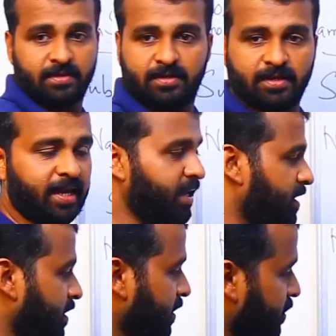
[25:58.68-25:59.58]

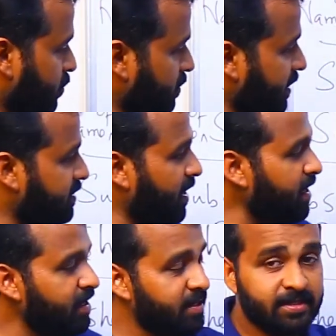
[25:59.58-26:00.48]
Okay, so these
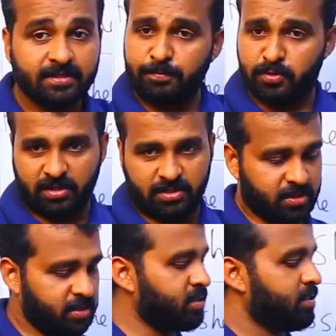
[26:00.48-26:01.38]
are
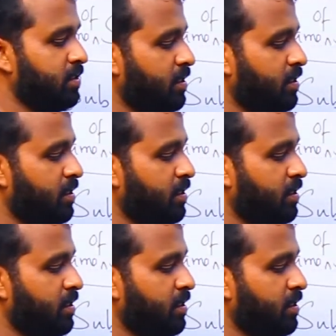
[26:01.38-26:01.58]
subshells.